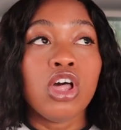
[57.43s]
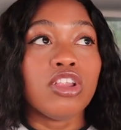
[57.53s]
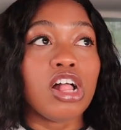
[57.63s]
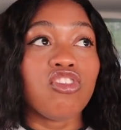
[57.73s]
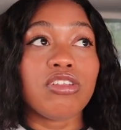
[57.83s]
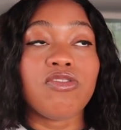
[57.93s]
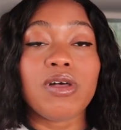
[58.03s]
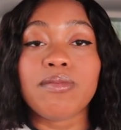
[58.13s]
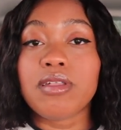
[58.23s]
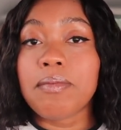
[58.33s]
so i'll just
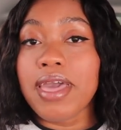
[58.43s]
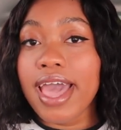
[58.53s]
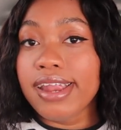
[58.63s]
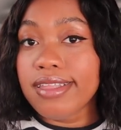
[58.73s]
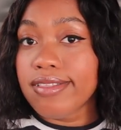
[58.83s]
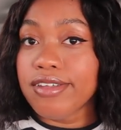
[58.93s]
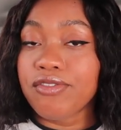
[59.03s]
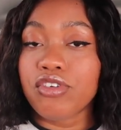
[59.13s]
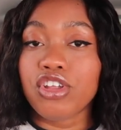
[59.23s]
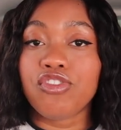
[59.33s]
film some behind the scene
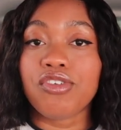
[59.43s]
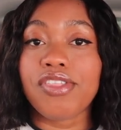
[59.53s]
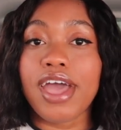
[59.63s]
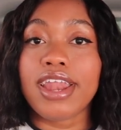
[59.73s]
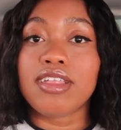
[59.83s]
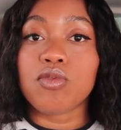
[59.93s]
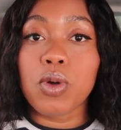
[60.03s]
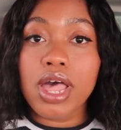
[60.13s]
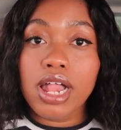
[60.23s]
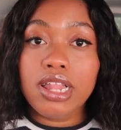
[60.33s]
footage for that as
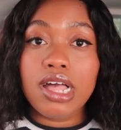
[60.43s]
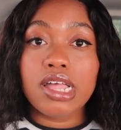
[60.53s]
well